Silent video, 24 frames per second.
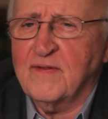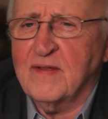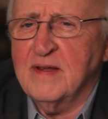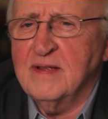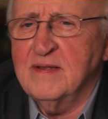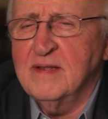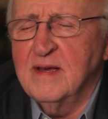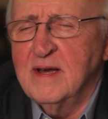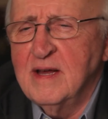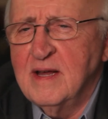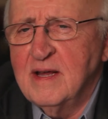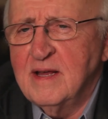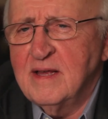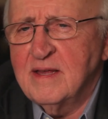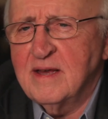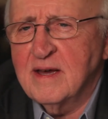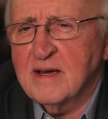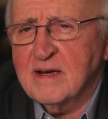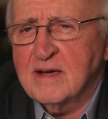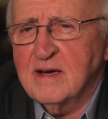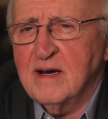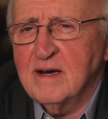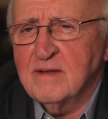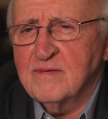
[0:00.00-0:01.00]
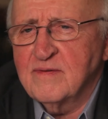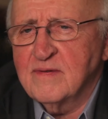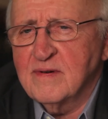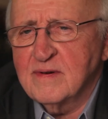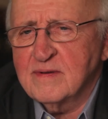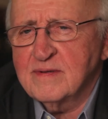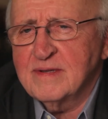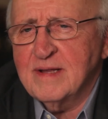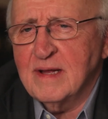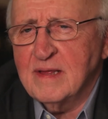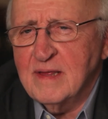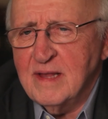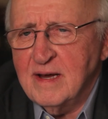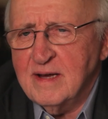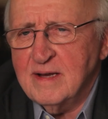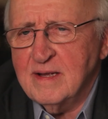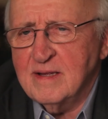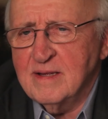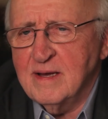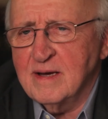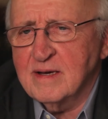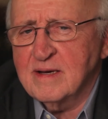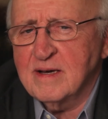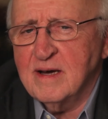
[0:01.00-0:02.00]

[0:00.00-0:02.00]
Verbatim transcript: and that God took delight in that.